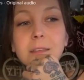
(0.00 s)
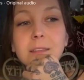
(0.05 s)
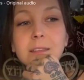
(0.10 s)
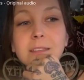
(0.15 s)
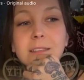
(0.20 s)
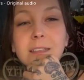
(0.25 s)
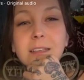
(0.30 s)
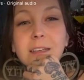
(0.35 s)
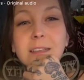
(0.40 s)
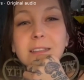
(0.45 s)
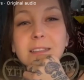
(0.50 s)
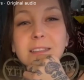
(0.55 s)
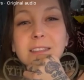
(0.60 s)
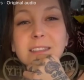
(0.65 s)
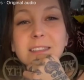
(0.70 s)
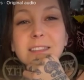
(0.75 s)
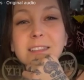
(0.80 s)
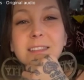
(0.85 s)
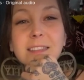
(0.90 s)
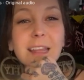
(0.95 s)

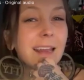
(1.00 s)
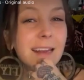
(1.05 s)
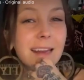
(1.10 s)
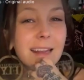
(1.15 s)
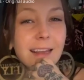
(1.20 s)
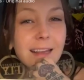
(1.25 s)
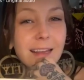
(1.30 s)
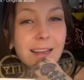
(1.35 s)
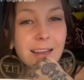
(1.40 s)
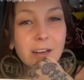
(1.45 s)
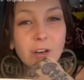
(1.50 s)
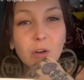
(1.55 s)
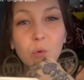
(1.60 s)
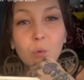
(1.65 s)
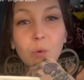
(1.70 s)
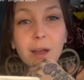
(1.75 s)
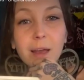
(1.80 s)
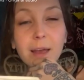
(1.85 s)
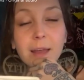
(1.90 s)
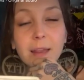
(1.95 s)
sustaining in a
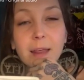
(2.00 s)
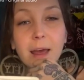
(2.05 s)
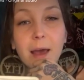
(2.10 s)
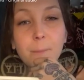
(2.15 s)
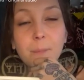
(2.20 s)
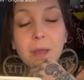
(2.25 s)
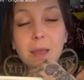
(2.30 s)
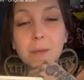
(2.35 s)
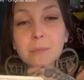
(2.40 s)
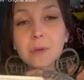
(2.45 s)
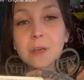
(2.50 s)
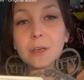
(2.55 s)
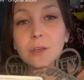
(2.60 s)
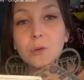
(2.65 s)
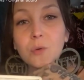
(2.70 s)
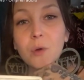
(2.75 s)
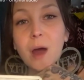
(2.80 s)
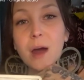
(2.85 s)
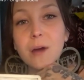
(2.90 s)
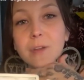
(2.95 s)
way that maybe
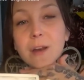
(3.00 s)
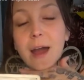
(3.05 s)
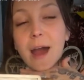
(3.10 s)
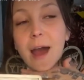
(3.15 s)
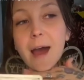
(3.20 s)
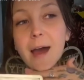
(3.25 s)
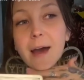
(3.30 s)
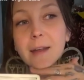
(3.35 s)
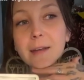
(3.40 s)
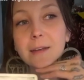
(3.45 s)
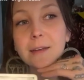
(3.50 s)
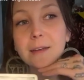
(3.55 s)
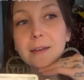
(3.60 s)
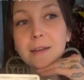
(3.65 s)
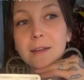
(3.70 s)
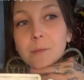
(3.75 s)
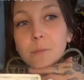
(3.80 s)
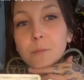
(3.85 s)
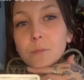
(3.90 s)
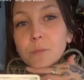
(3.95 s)
you haven't had
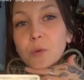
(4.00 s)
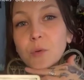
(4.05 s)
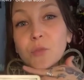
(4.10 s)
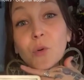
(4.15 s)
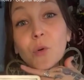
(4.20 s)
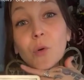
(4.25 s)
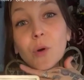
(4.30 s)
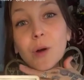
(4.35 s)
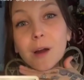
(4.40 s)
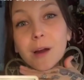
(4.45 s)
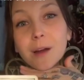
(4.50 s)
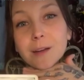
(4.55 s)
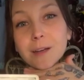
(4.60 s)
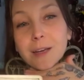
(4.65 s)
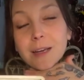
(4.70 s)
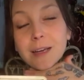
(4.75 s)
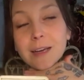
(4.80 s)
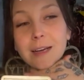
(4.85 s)
before.